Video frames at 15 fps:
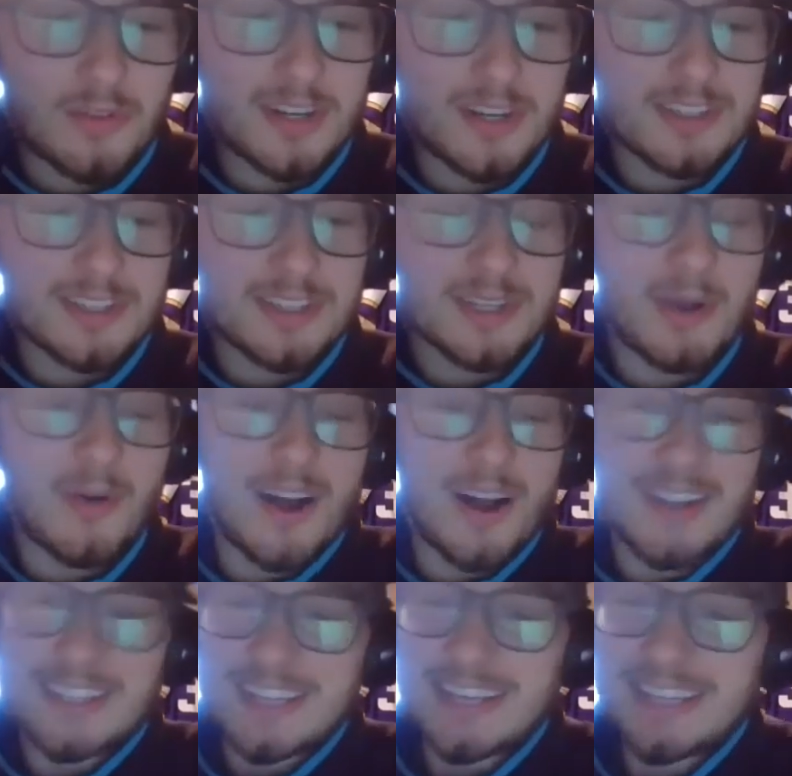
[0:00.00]
because
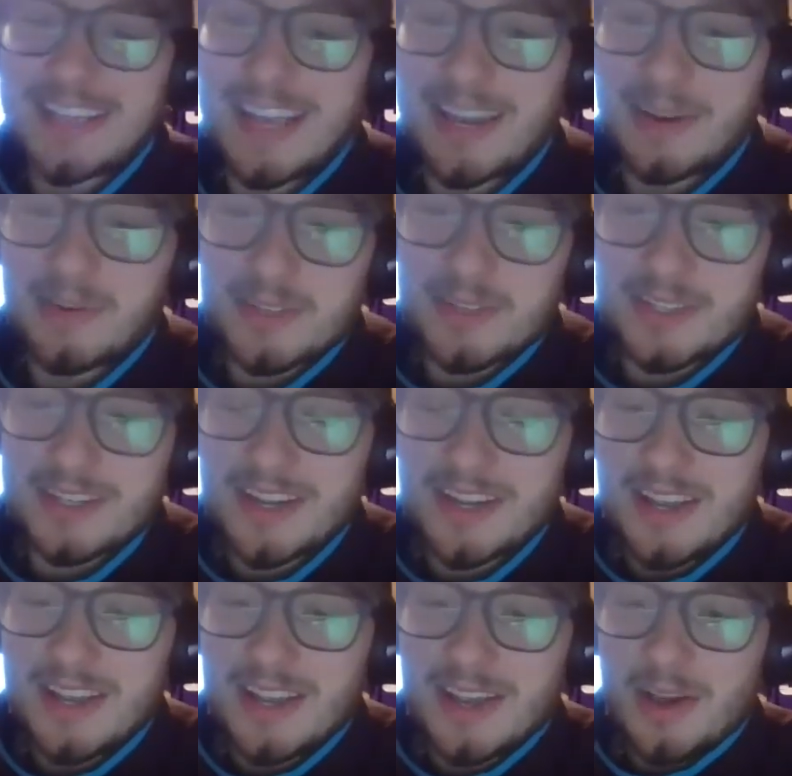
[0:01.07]
Johan Santana was
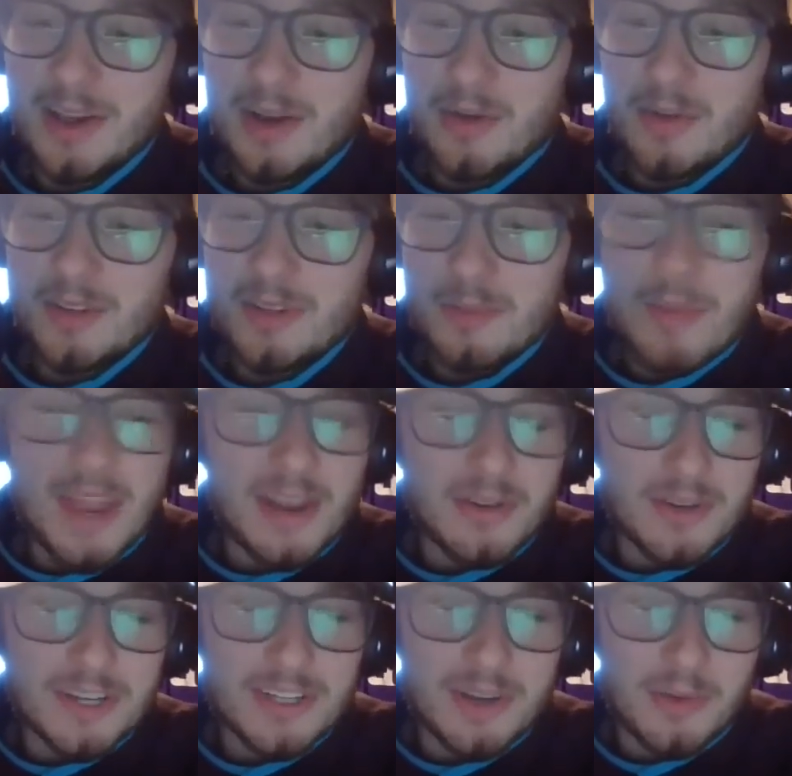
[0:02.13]
a main
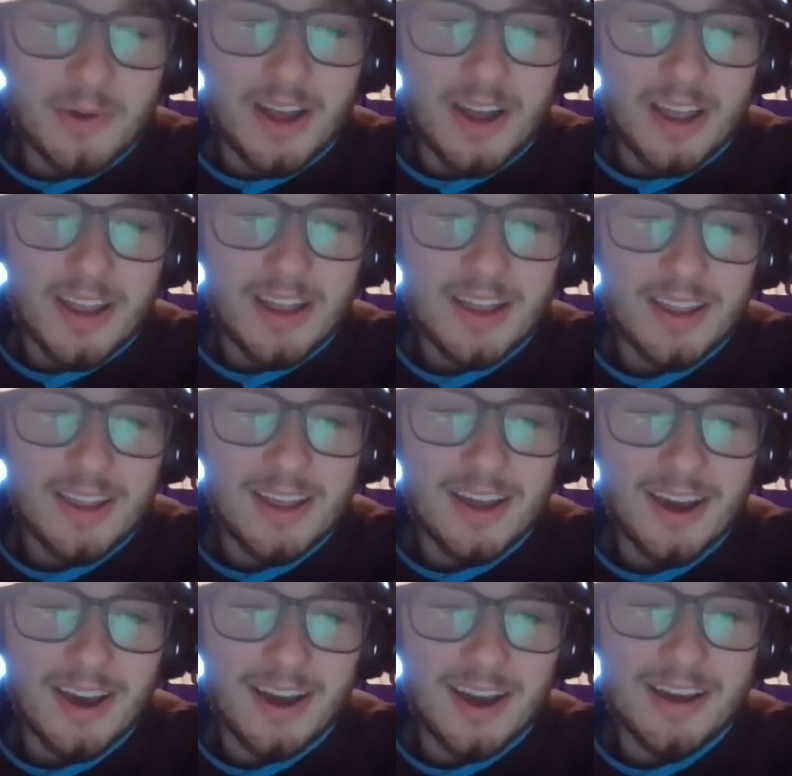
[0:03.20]
reason why
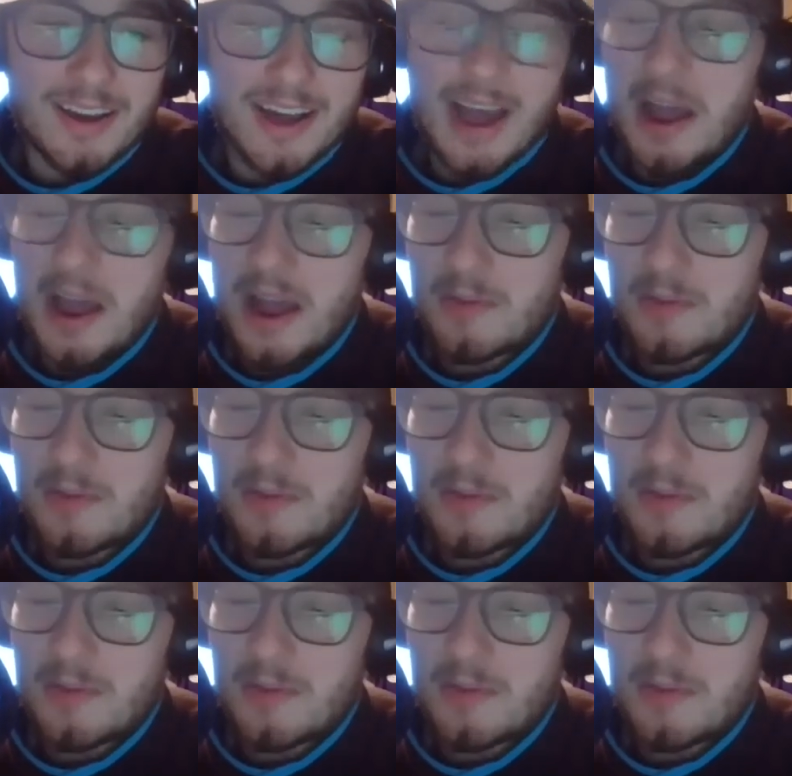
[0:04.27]
I